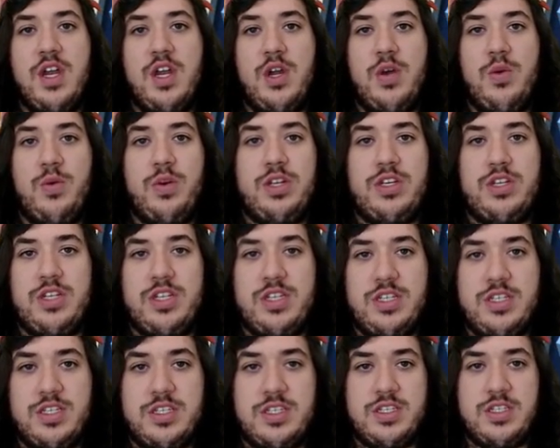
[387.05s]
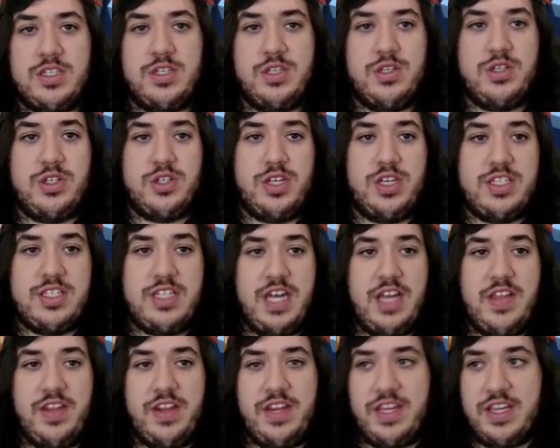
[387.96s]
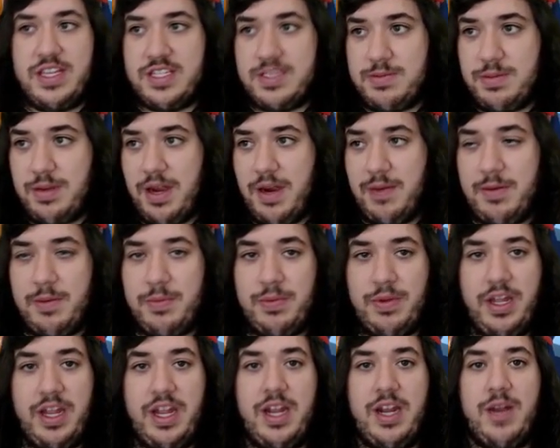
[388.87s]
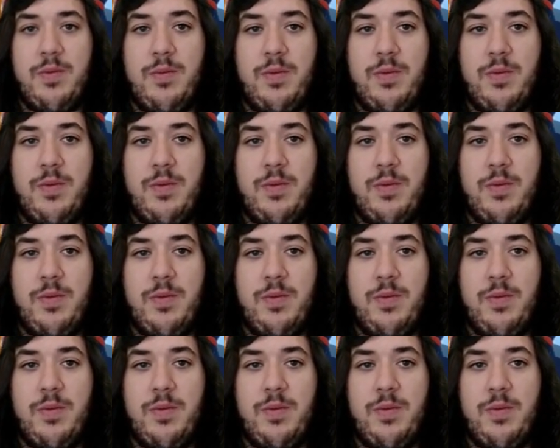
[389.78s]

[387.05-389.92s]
which is usually a sign that he is probably playing